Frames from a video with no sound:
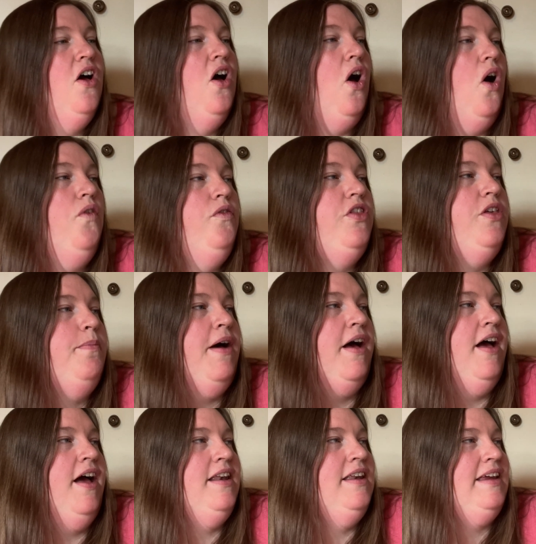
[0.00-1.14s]
Over the
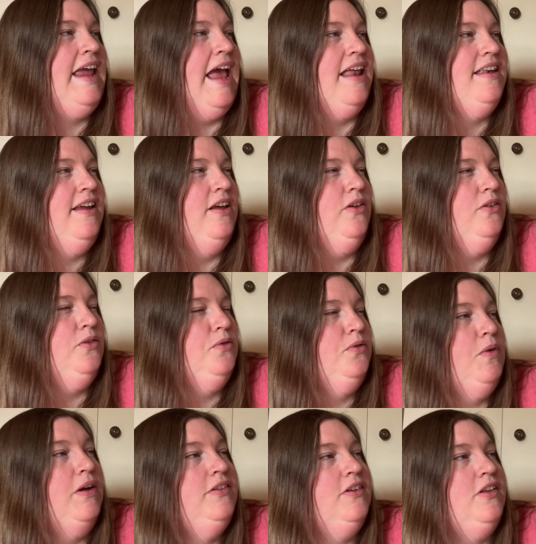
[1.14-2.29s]
pond, cattails
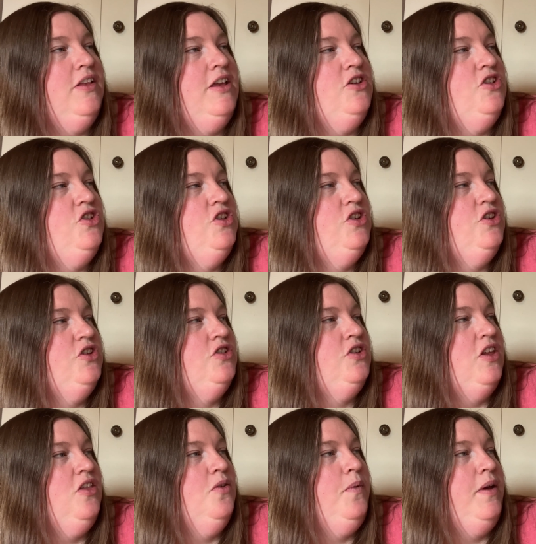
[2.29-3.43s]
rustle and shush
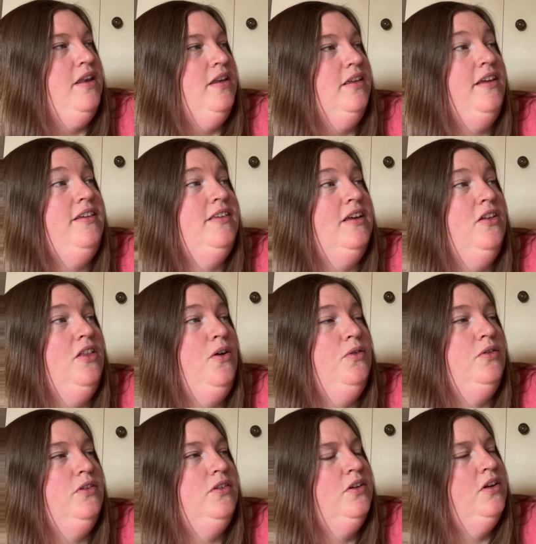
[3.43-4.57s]
in the wind. Listen
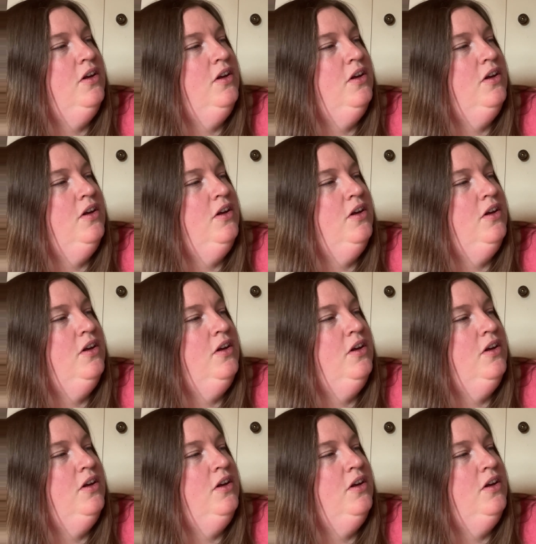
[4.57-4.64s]
close.